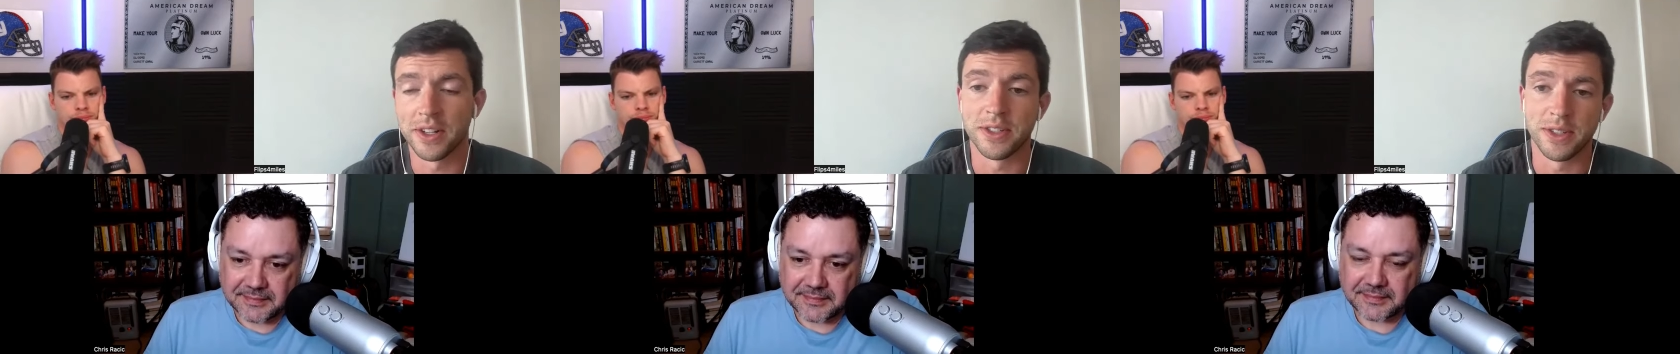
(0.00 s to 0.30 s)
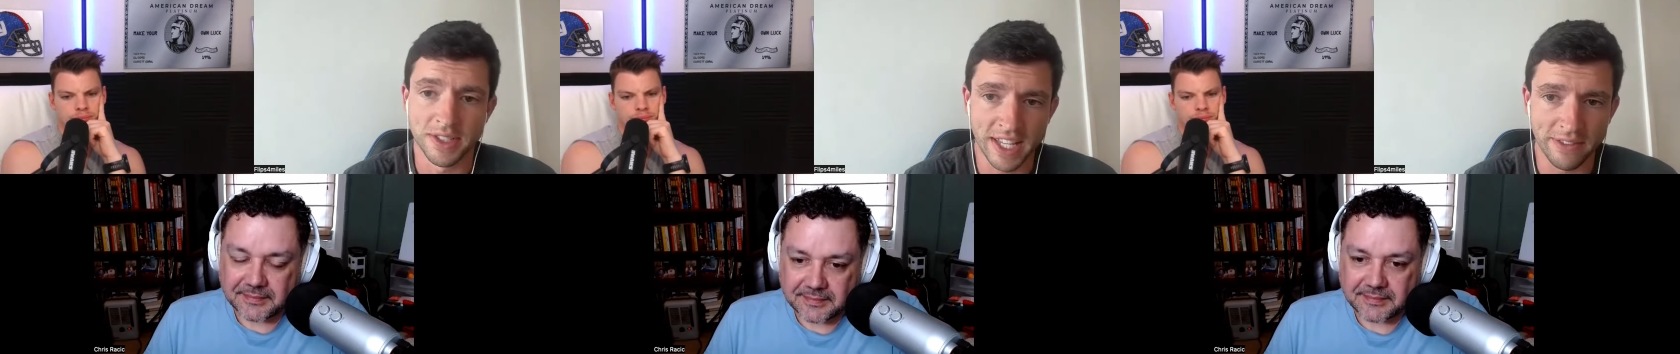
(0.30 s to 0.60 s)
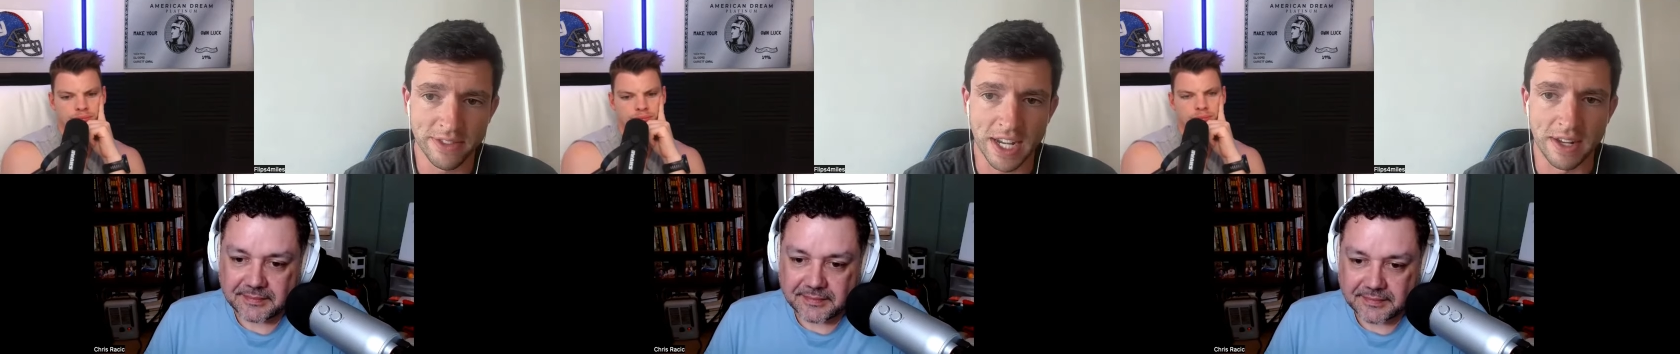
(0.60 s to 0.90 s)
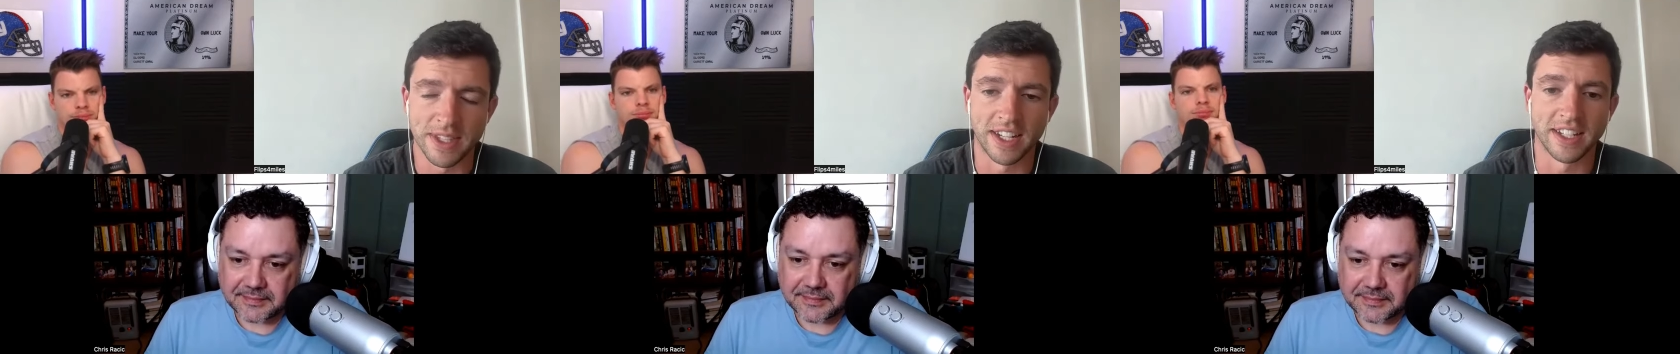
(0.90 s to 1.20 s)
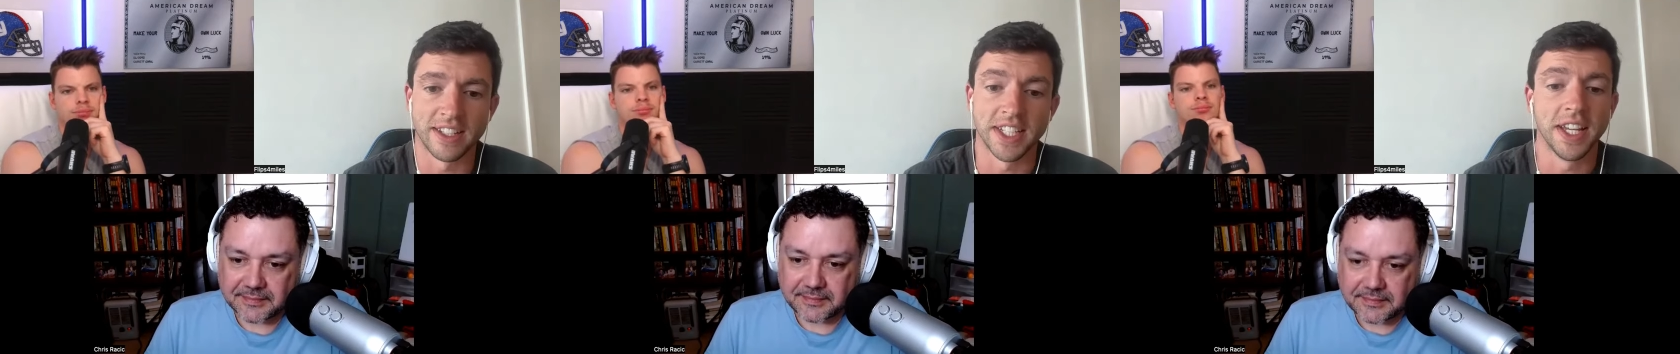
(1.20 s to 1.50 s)
Speaker 1: so you save time
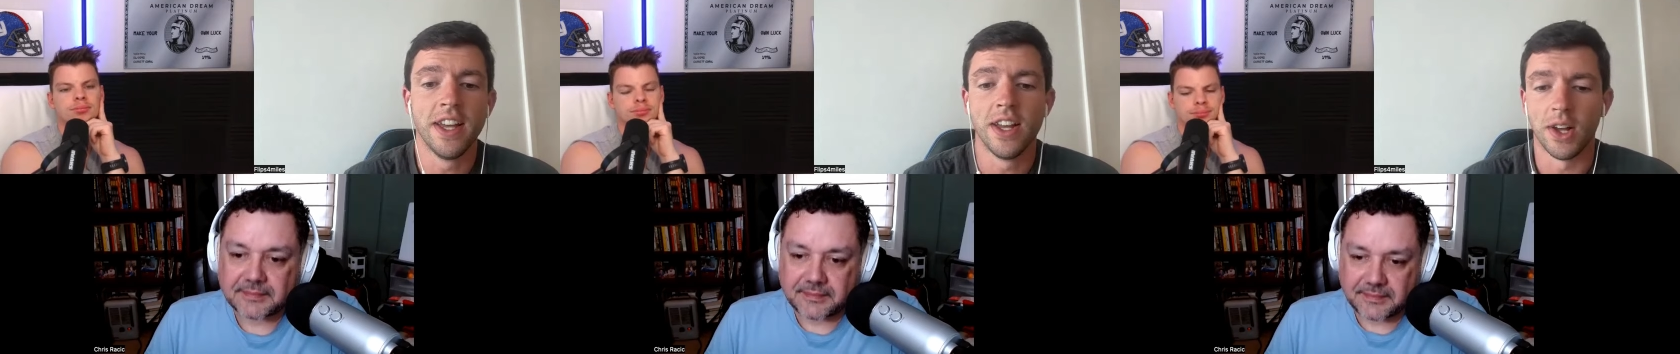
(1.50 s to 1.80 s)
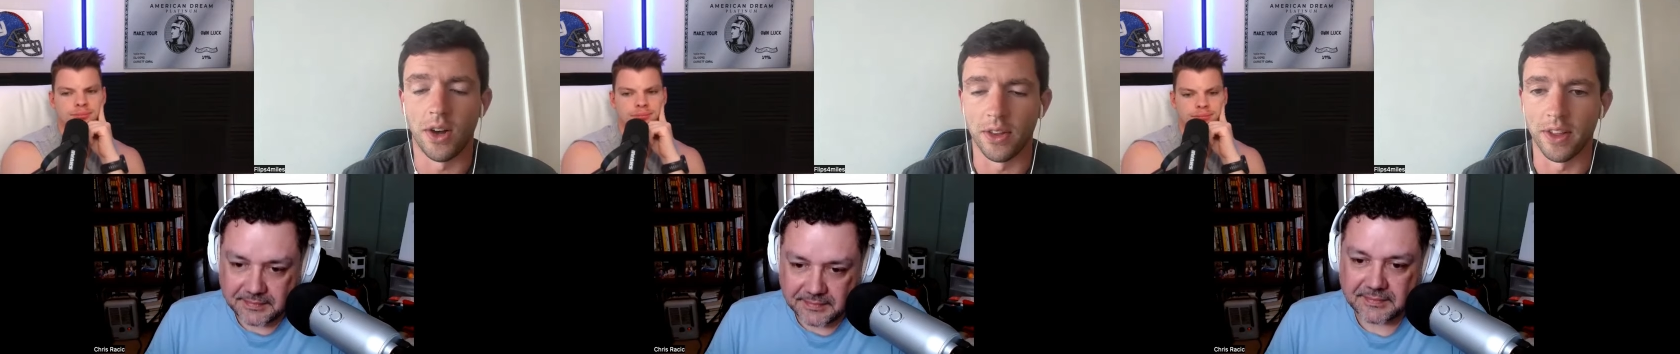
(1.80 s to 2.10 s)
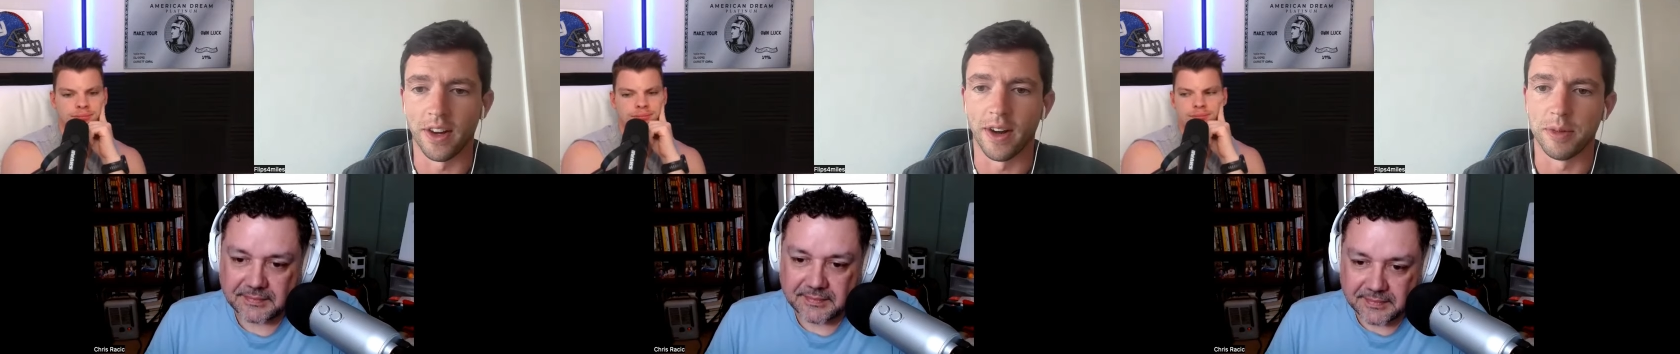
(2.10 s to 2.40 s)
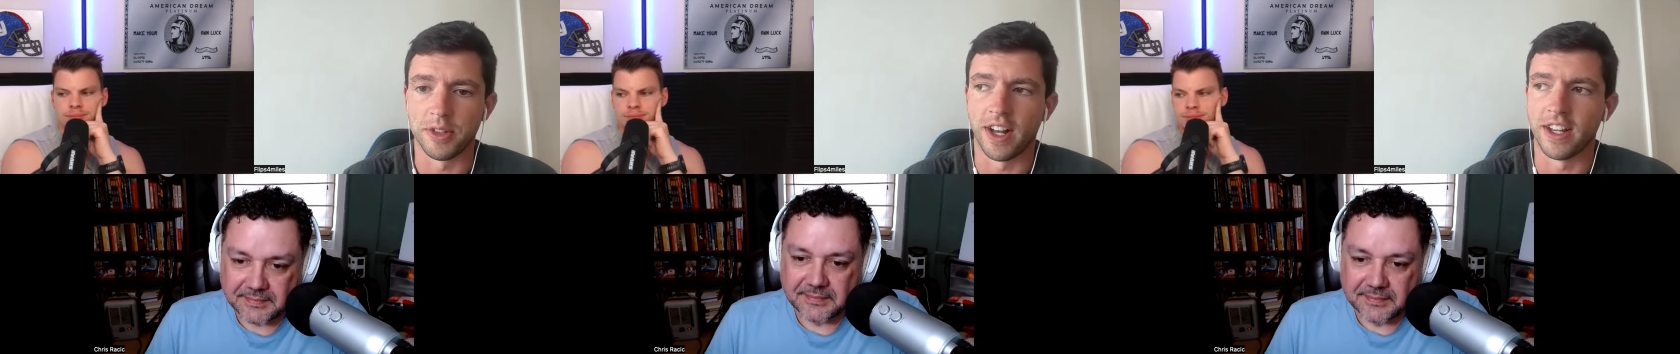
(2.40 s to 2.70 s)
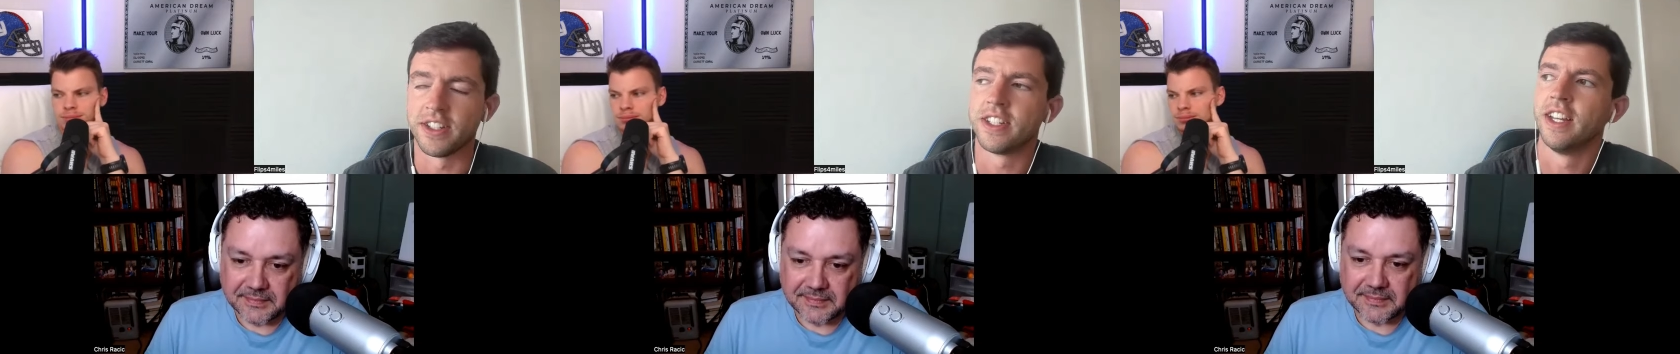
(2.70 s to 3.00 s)
technically. Online
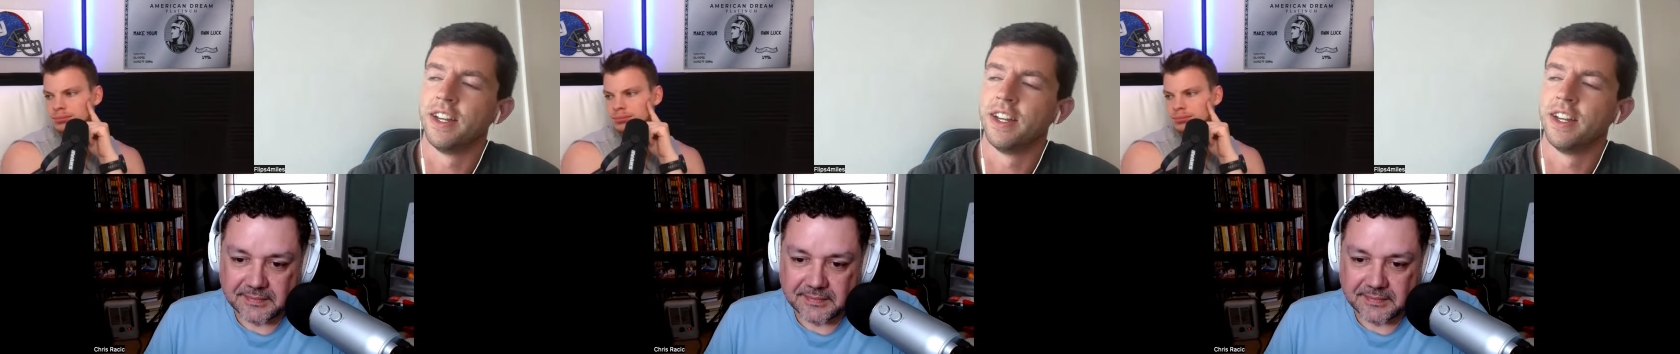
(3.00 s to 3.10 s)
arbitrage